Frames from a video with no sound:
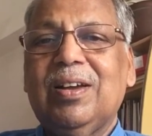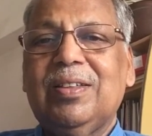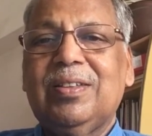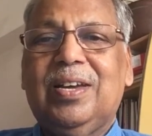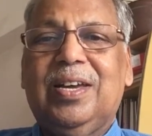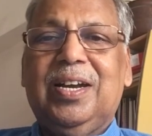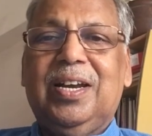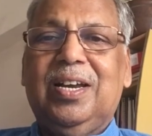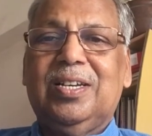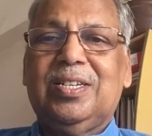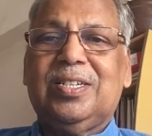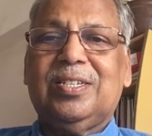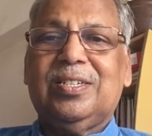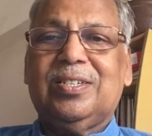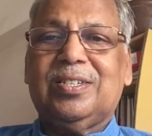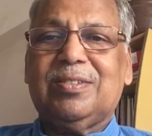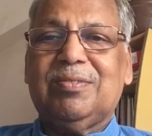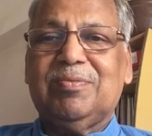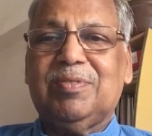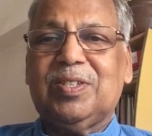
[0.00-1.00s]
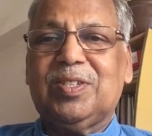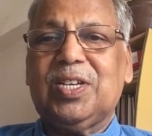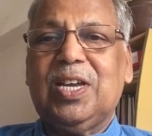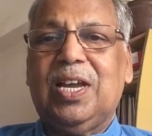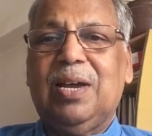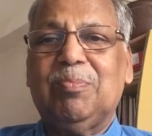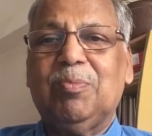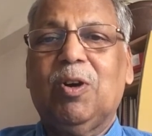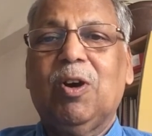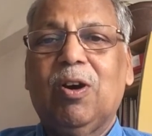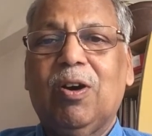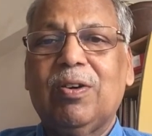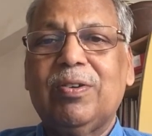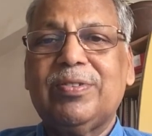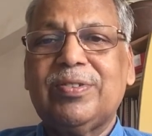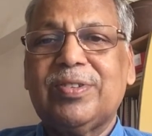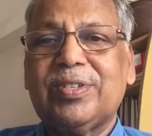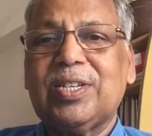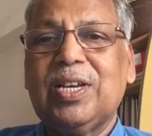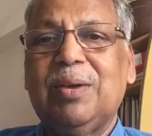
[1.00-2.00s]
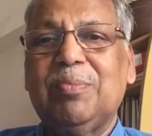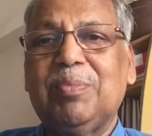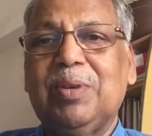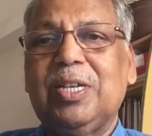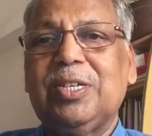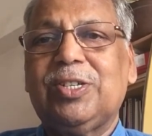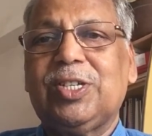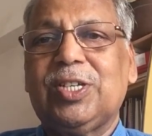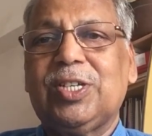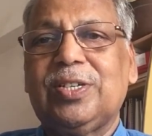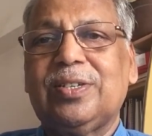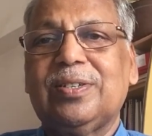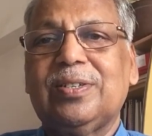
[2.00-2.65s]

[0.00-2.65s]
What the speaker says: creations of the same God, same nature.